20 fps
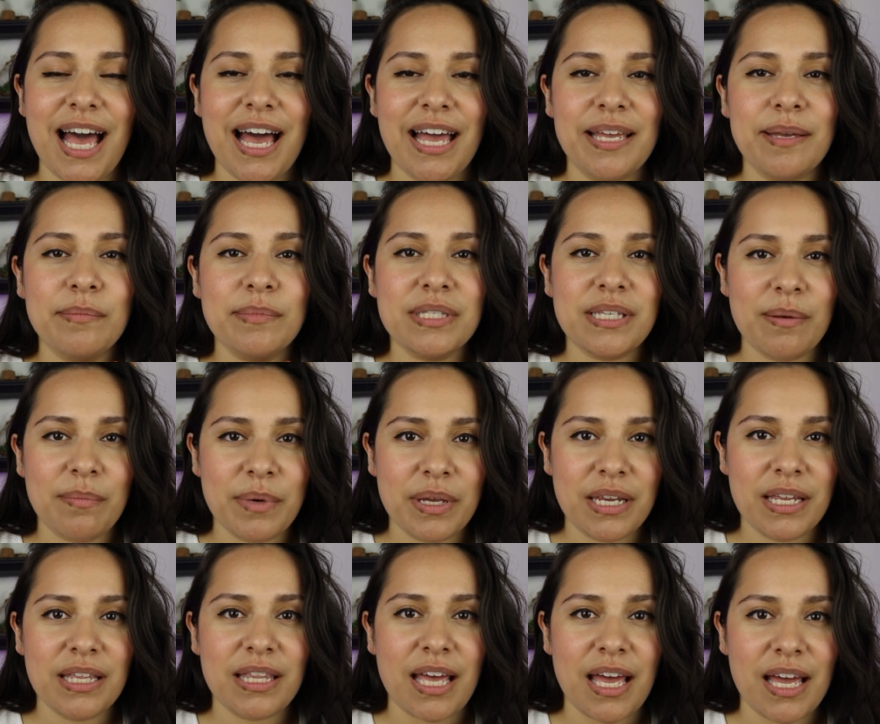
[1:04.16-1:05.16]
I am
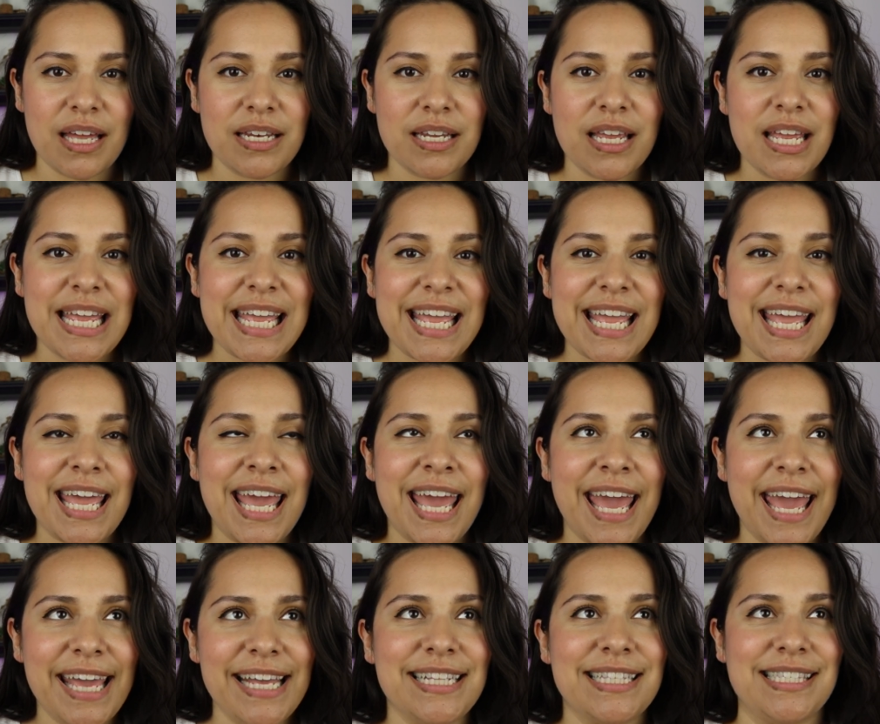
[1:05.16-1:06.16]
somebody that
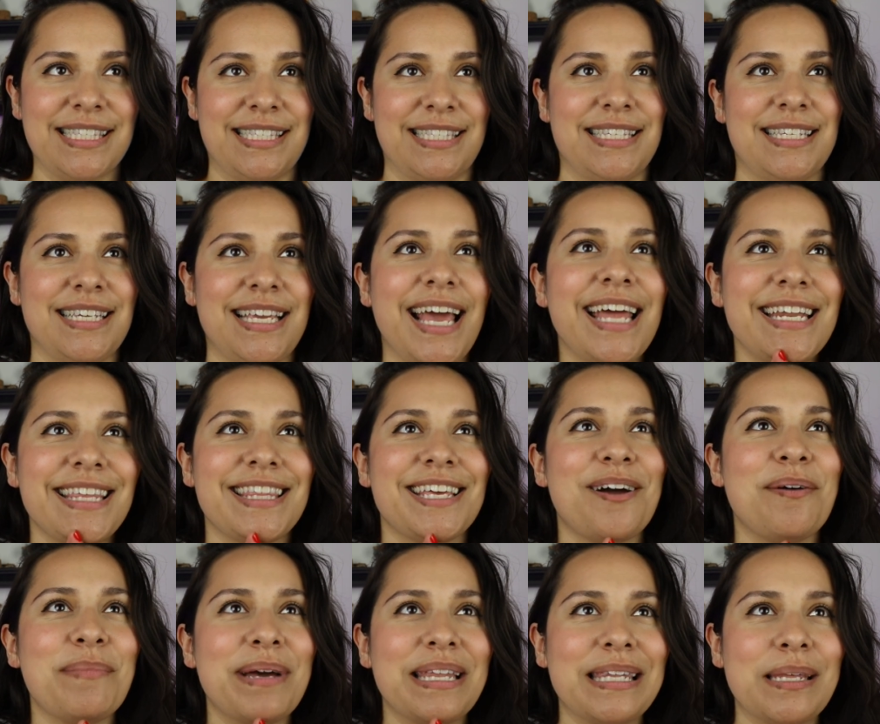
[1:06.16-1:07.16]
hates anything
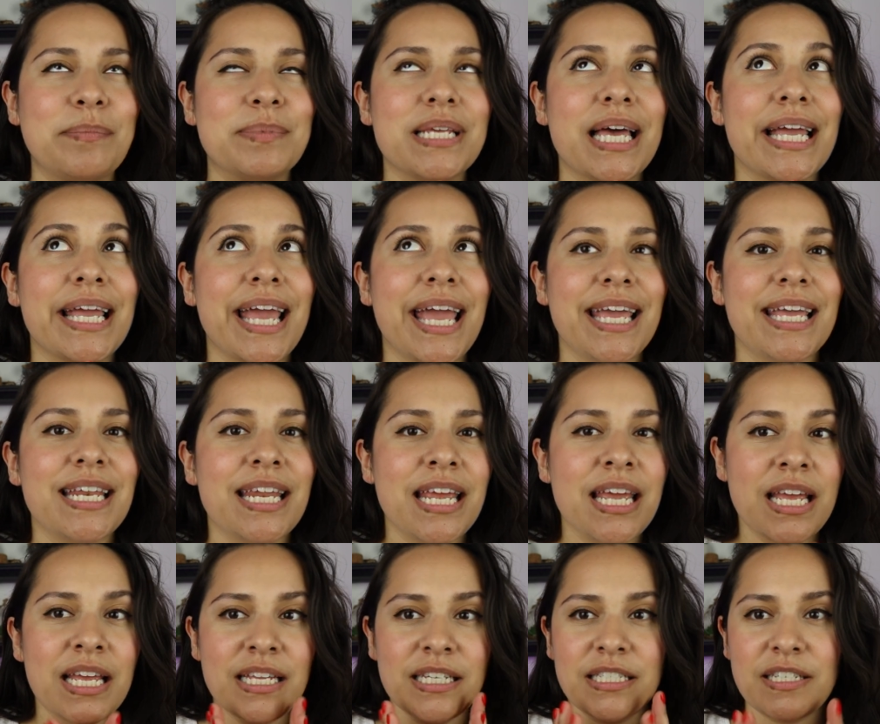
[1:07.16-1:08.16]
on my lips. I hate
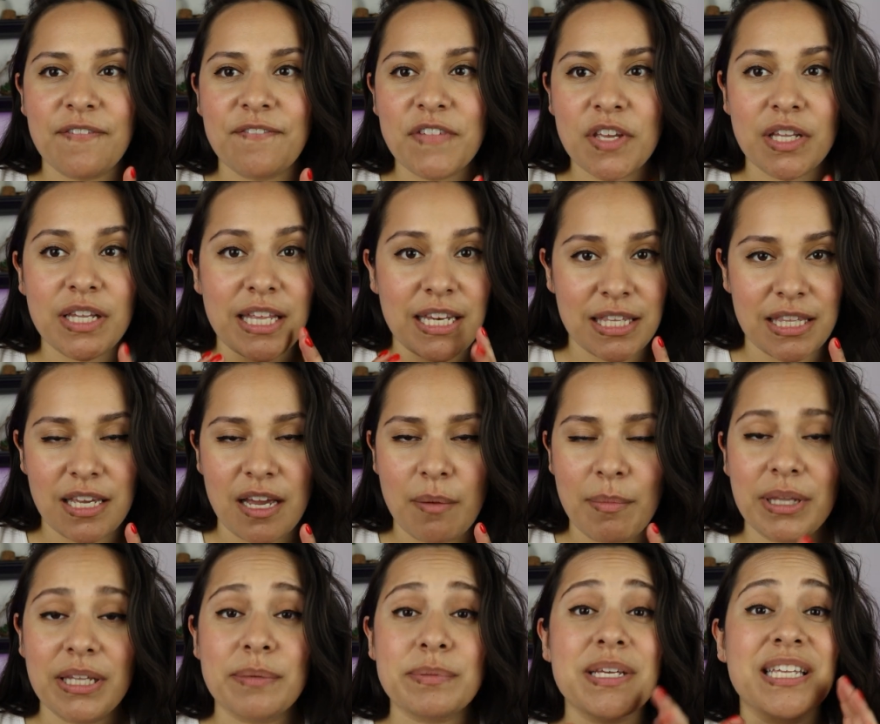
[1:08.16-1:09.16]
to feel anything on
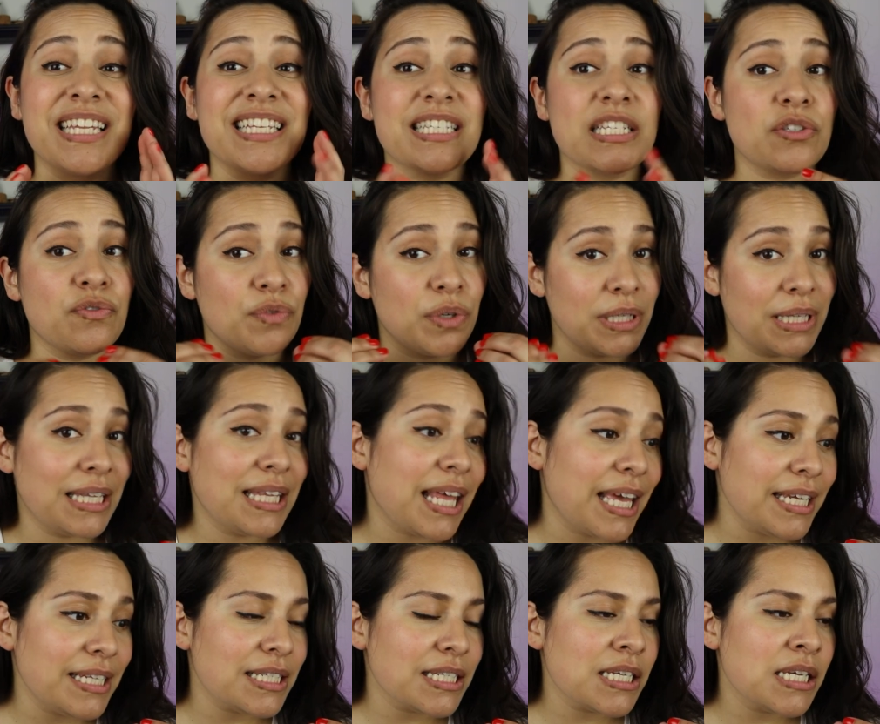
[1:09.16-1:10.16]
my lips unless it's really
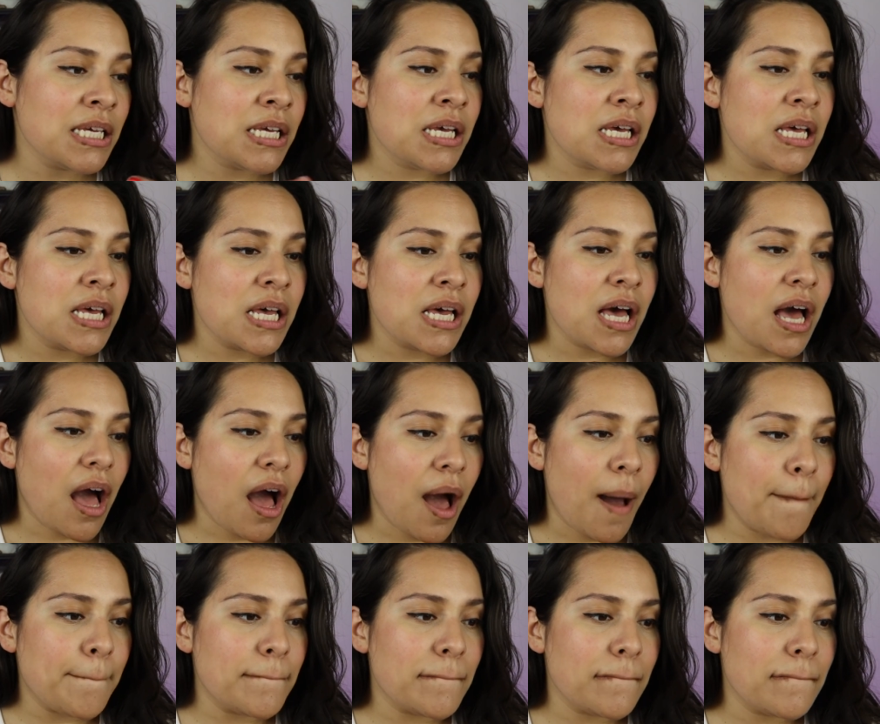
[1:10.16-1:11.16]
light.
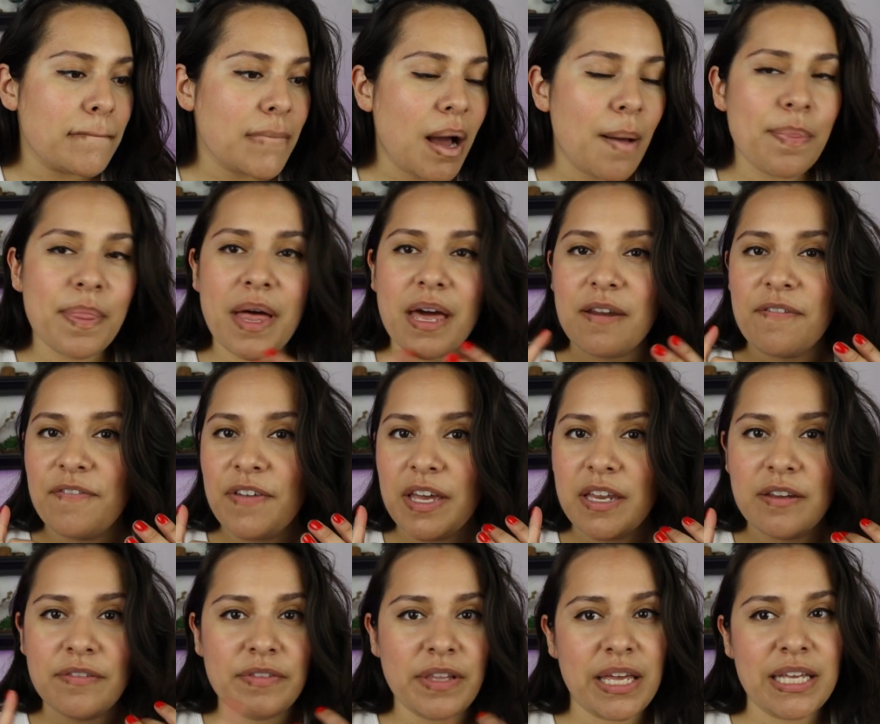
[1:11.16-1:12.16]
I'm not a
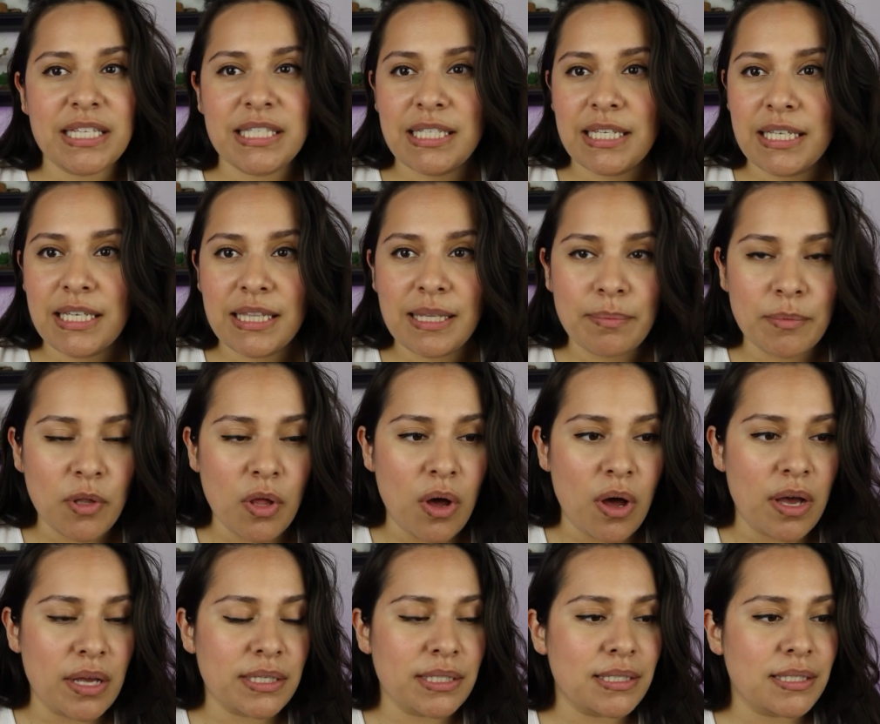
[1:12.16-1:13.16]
fan of like sticky lip
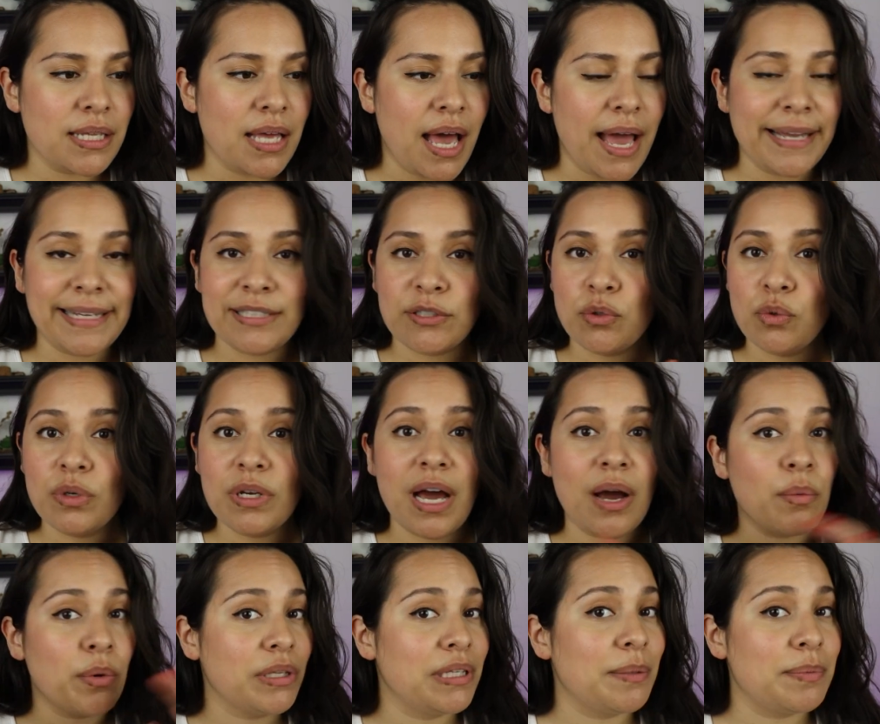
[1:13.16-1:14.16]
gloss. I do
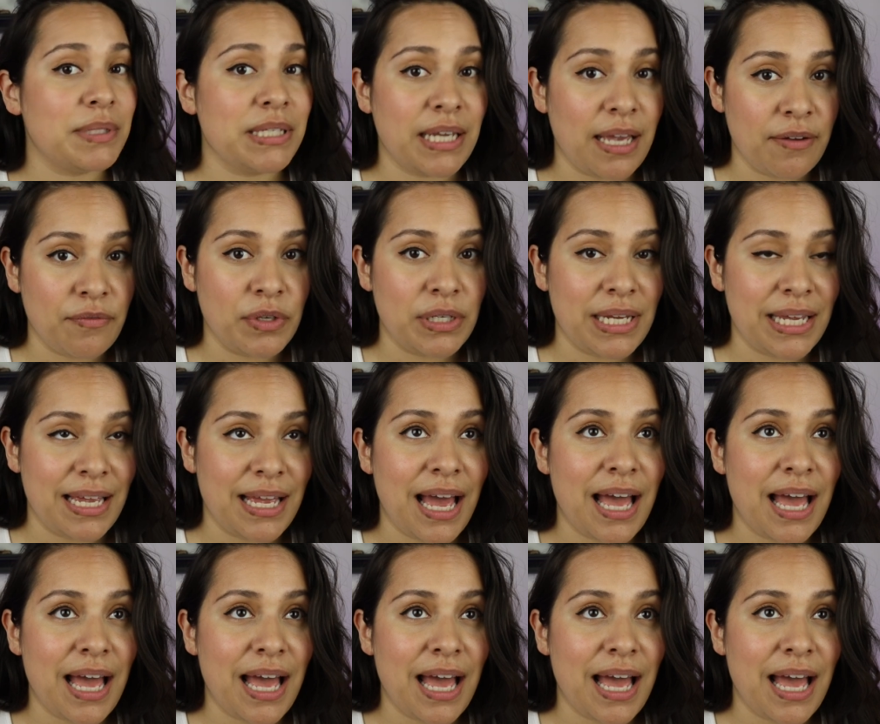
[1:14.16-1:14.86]
not wear lipstick every day.